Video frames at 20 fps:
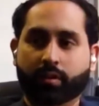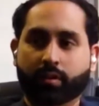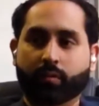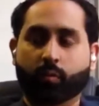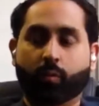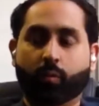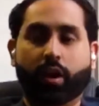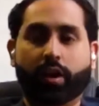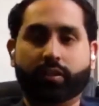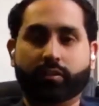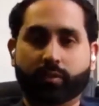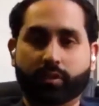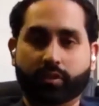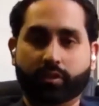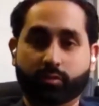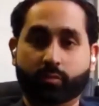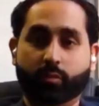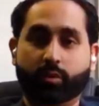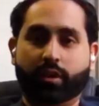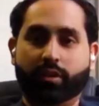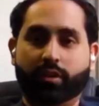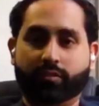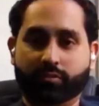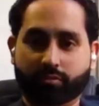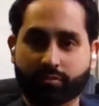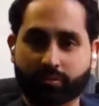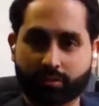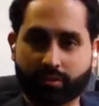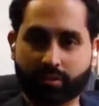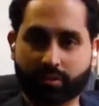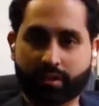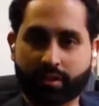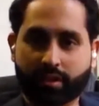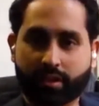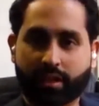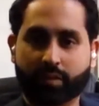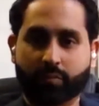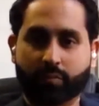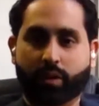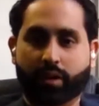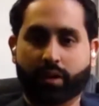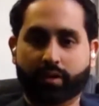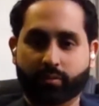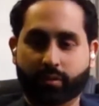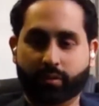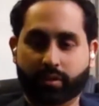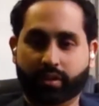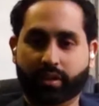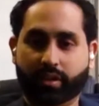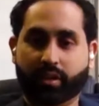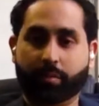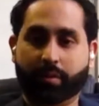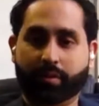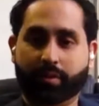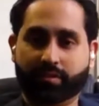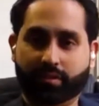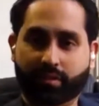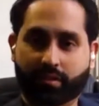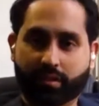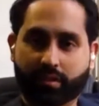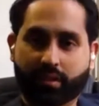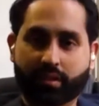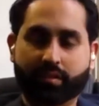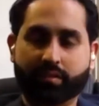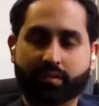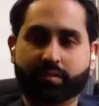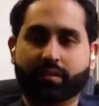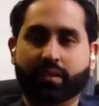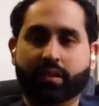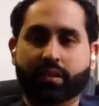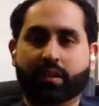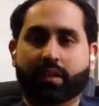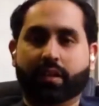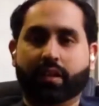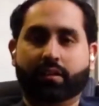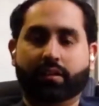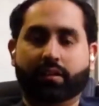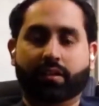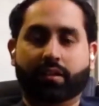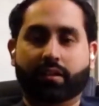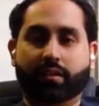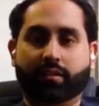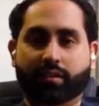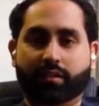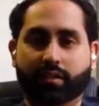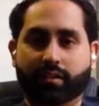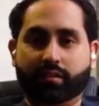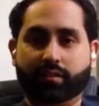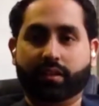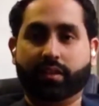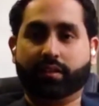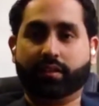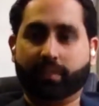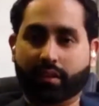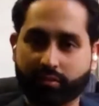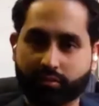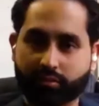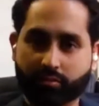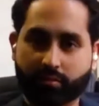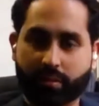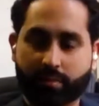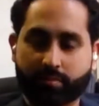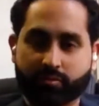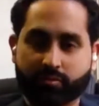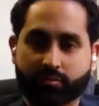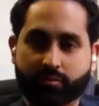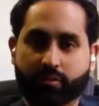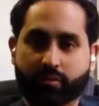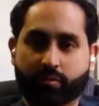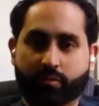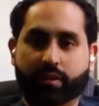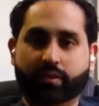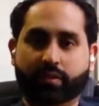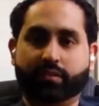why do I do what I do and why do I care about certain things? And I think like, yeah, you're absolutely right.